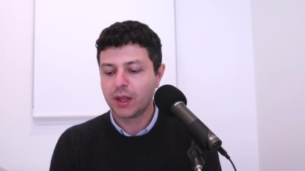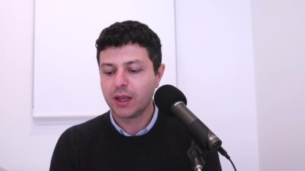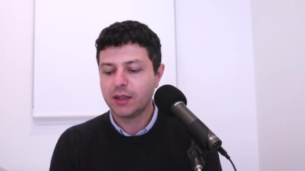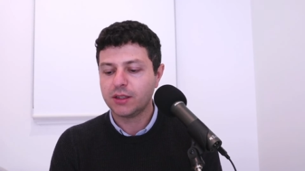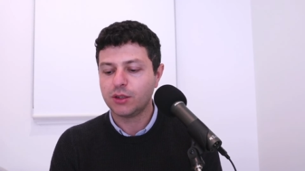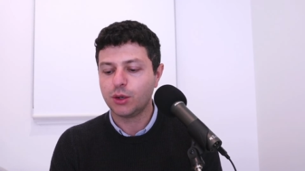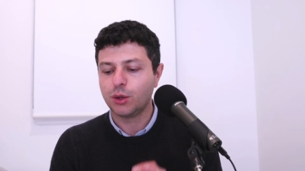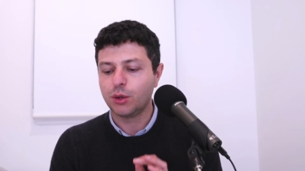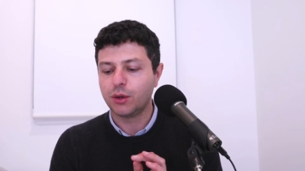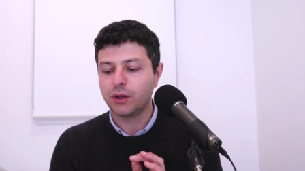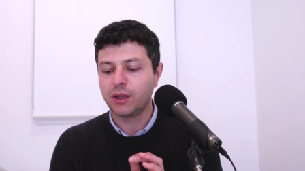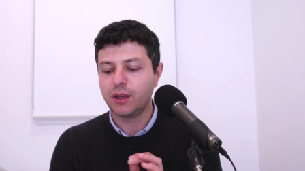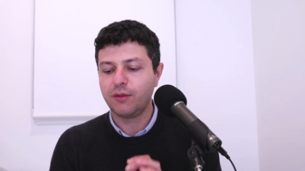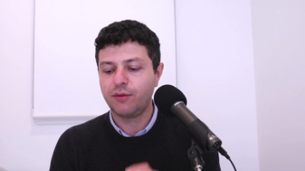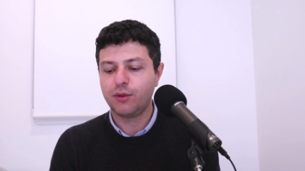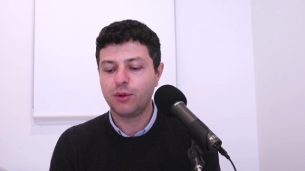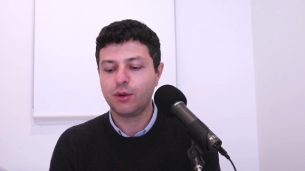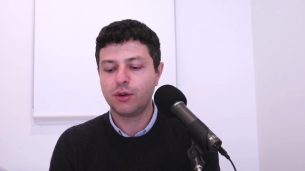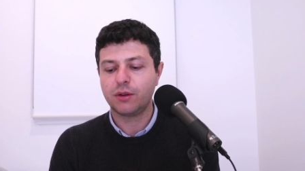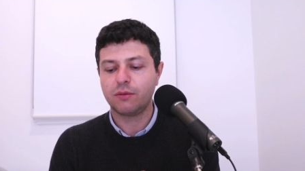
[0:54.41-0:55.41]
So if
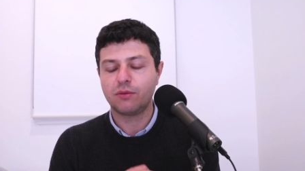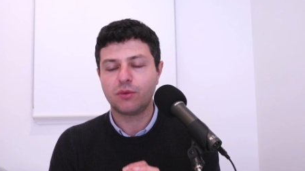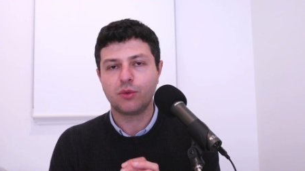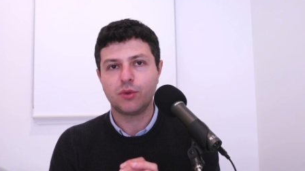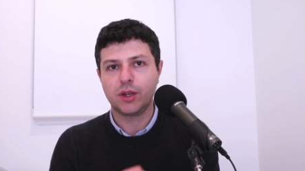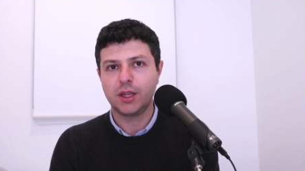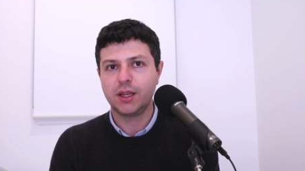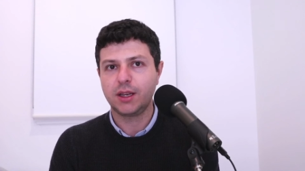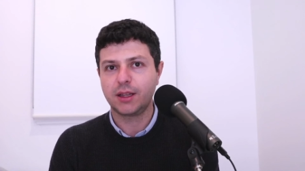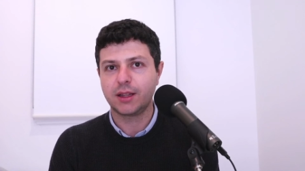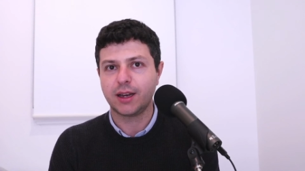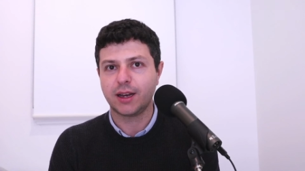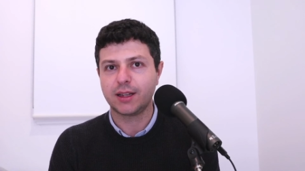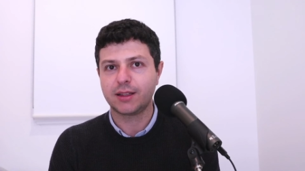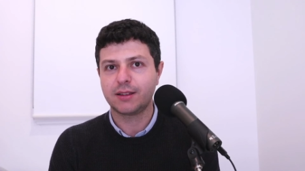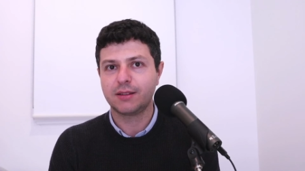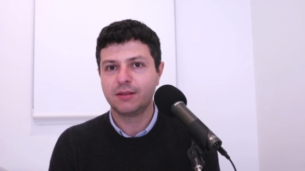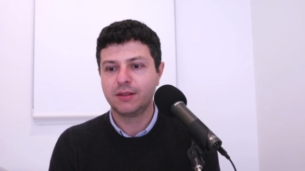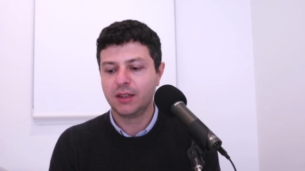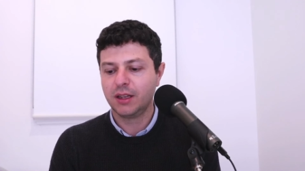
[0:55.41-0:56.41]
you're reading
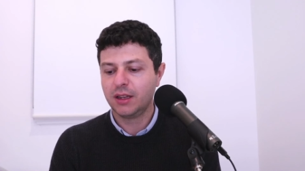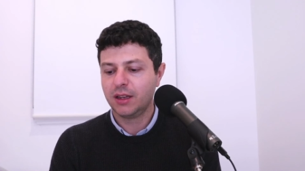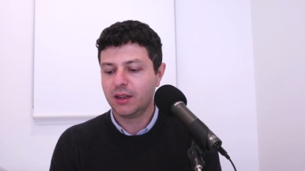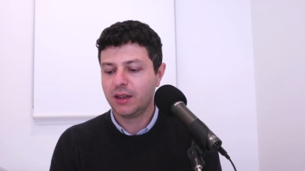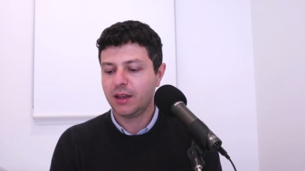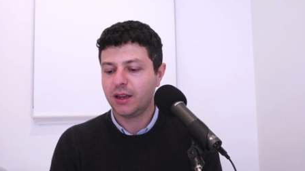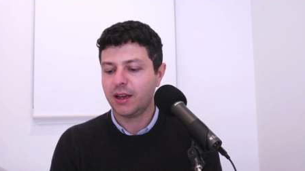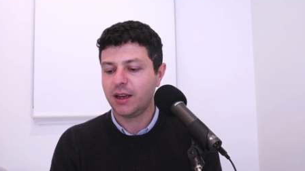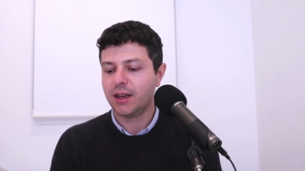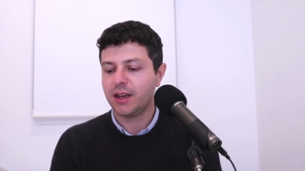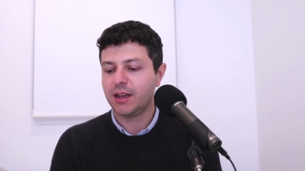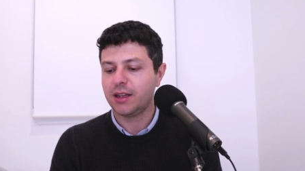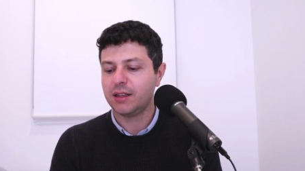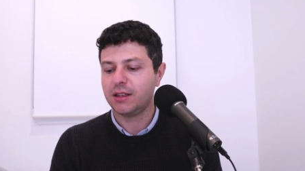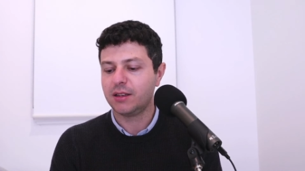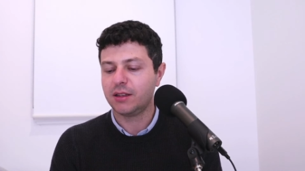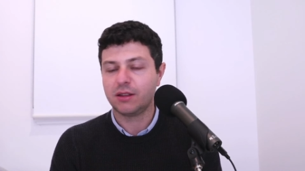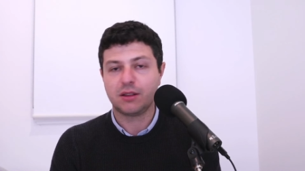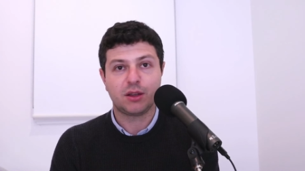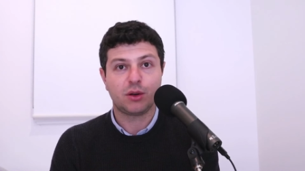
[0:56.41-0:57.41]
that, and
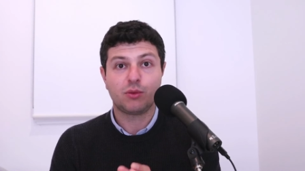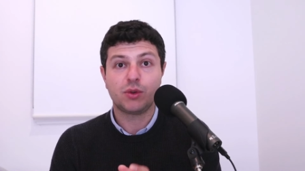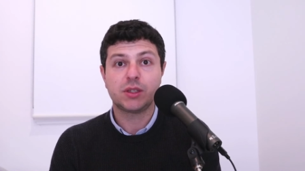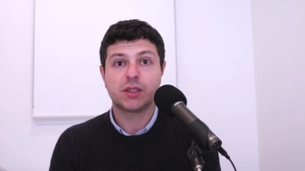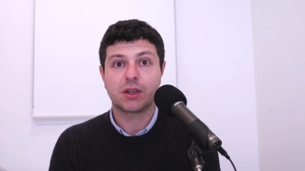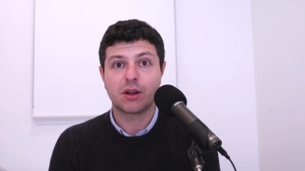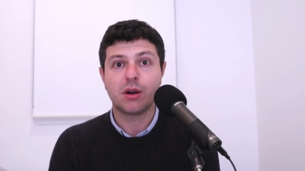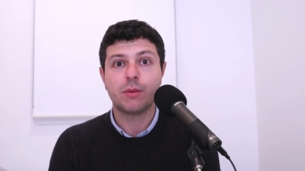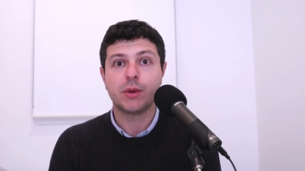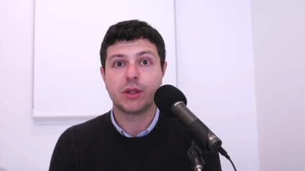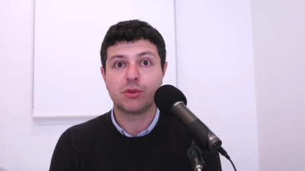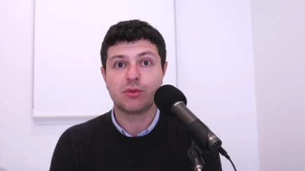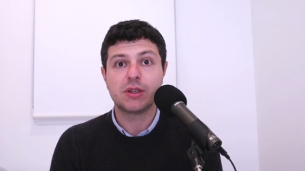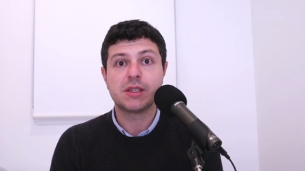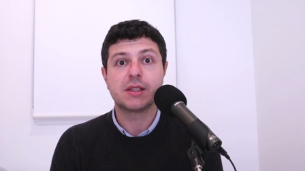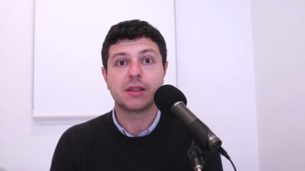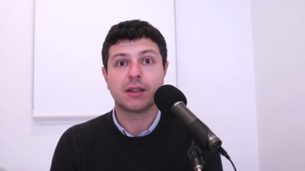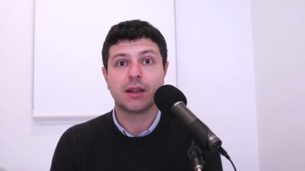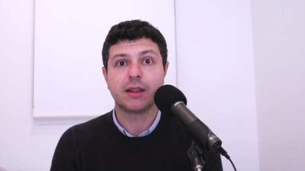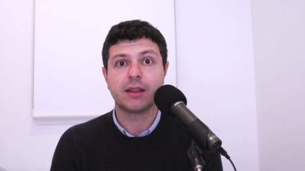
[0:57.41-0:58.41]
there was a comment
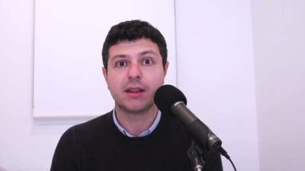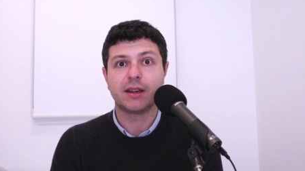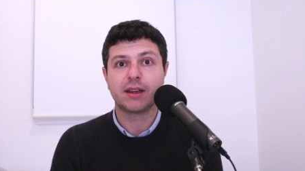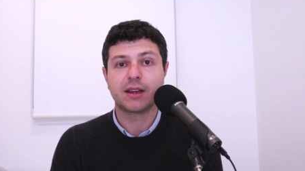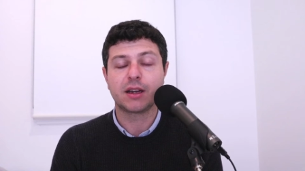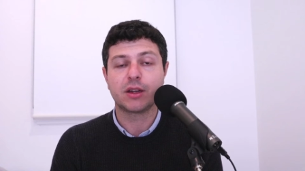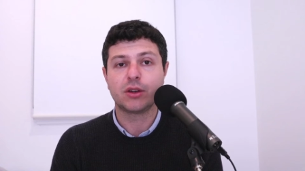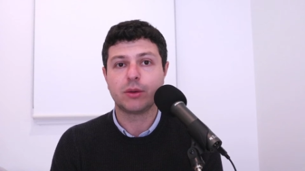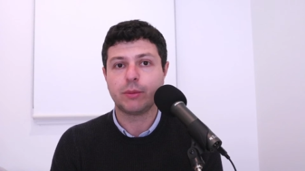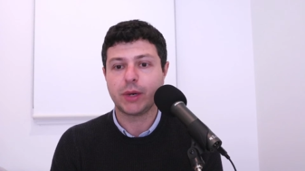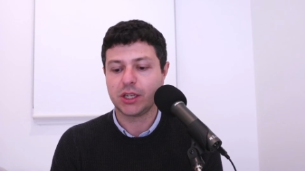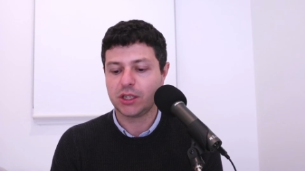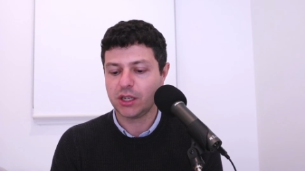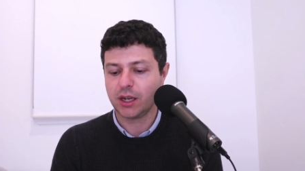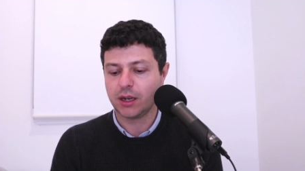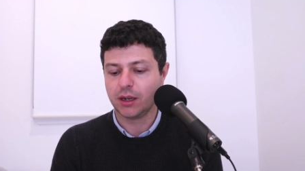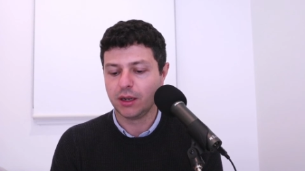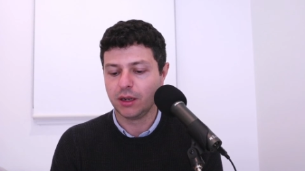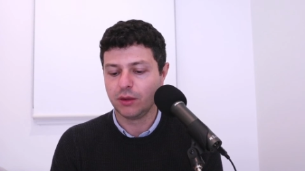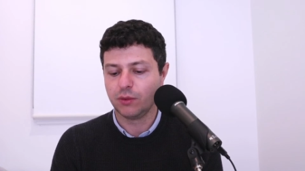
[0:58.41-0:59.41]
recently that I got on my
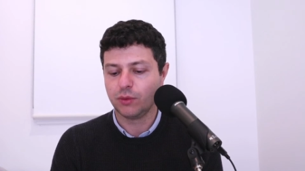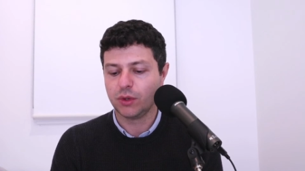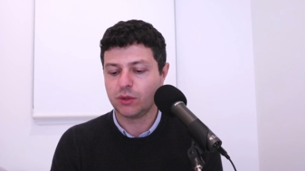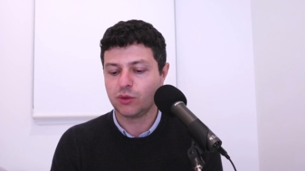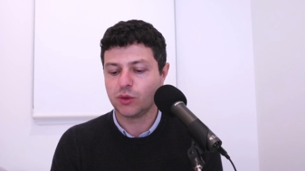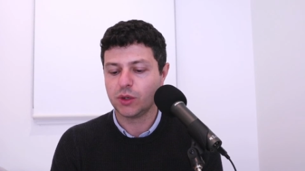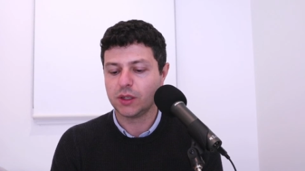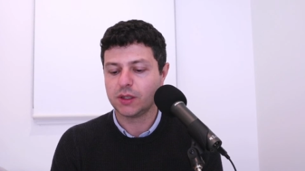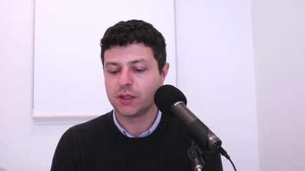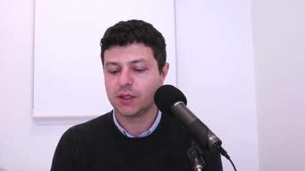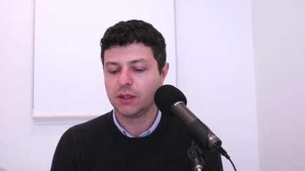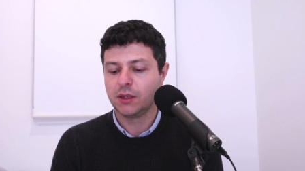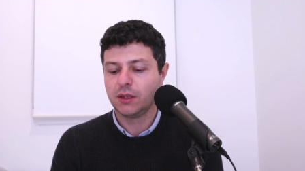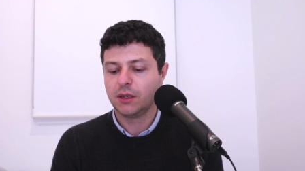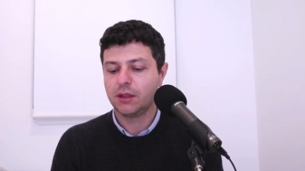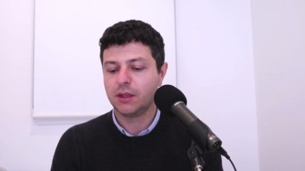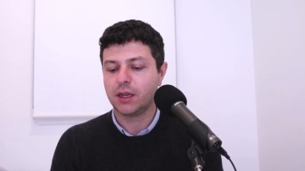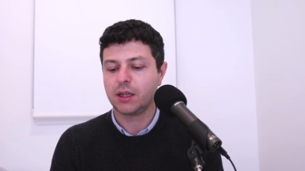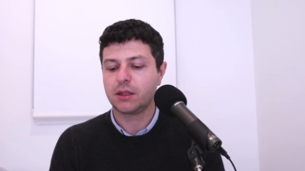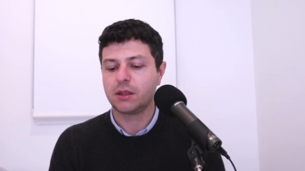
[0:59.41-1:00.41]
channel, which was
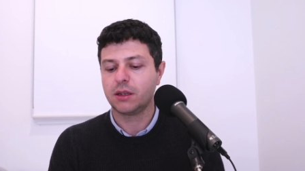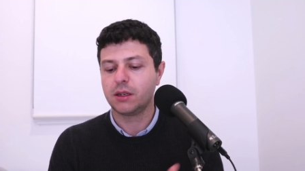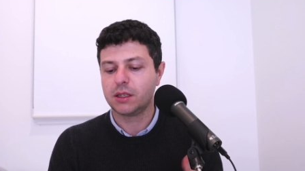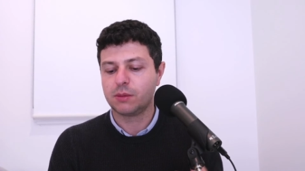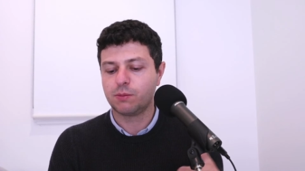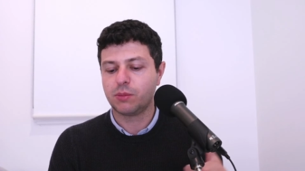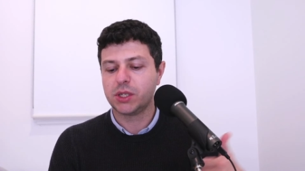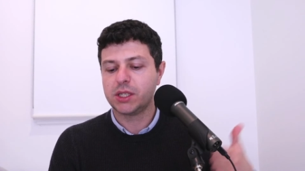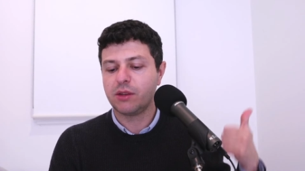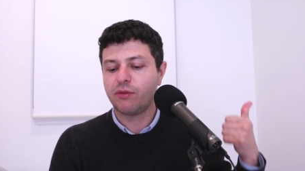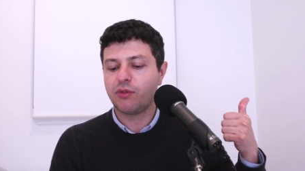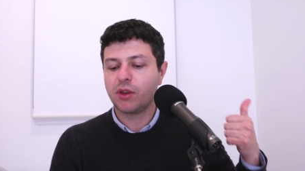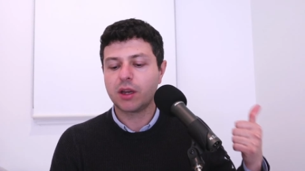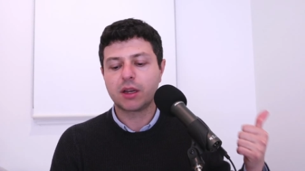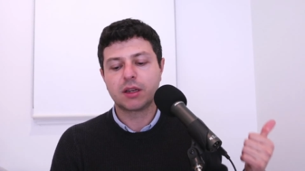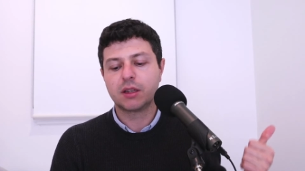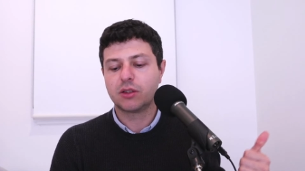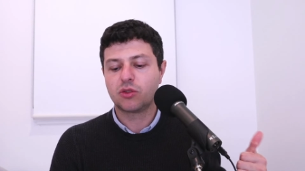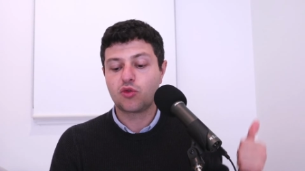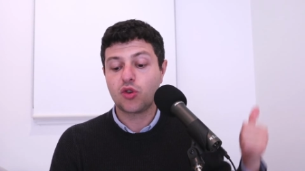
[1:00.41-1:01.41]
that a
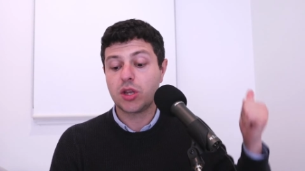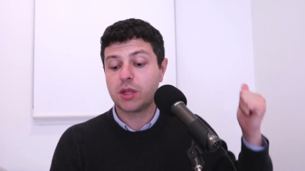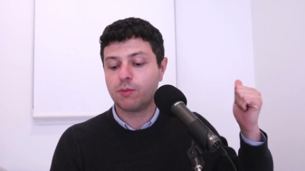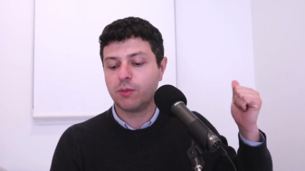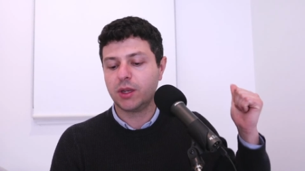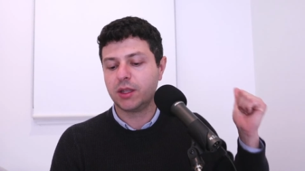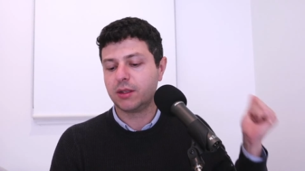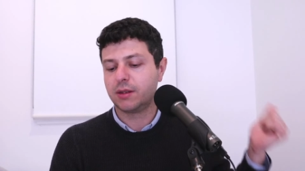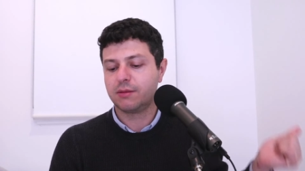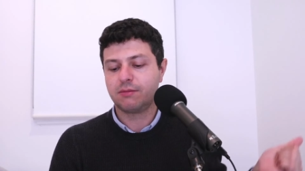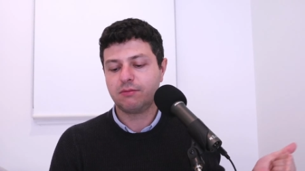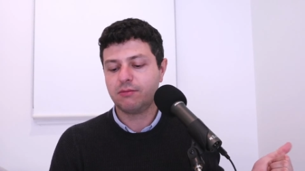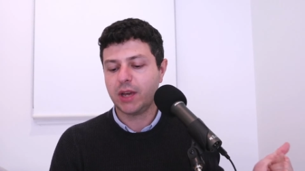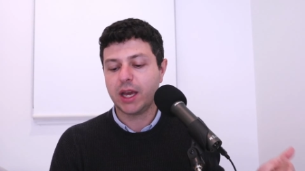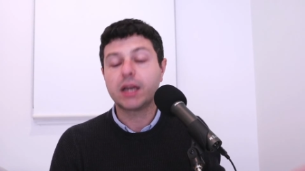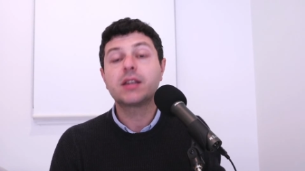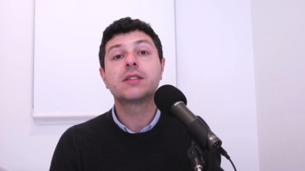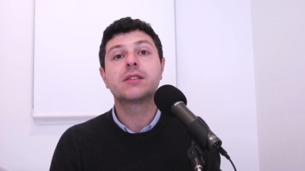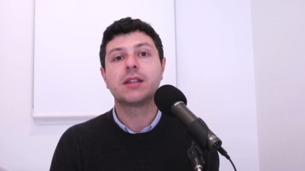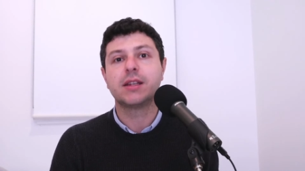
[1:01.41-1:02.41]
specific treatment
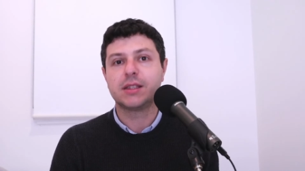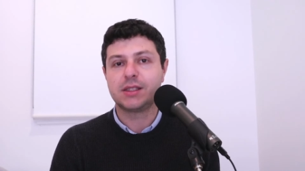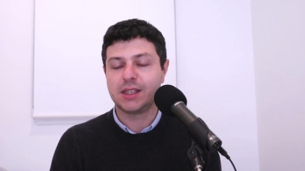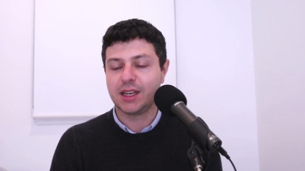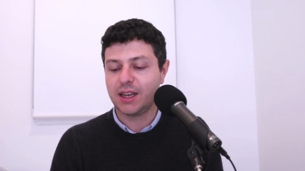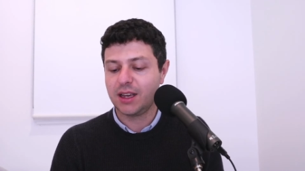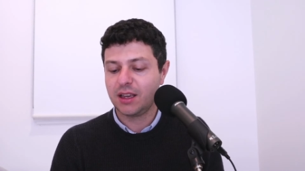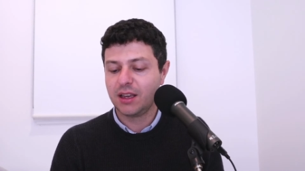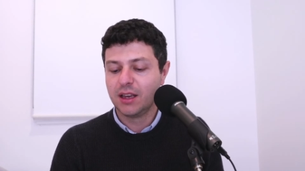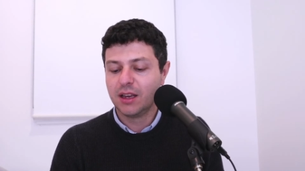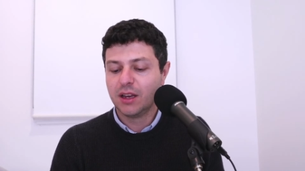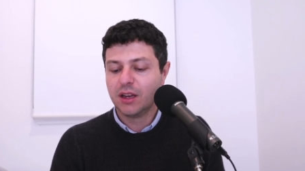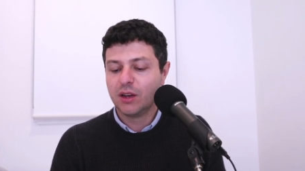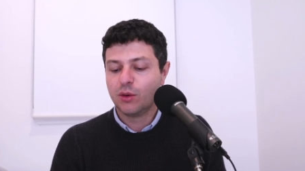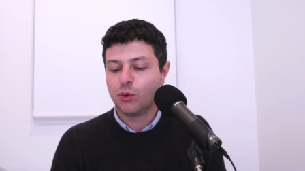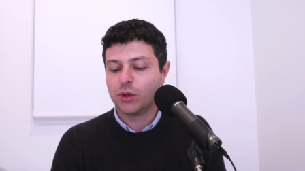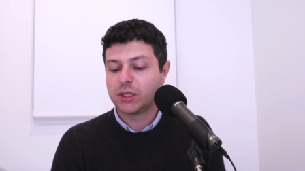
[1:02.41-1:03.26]
X, let's say, was the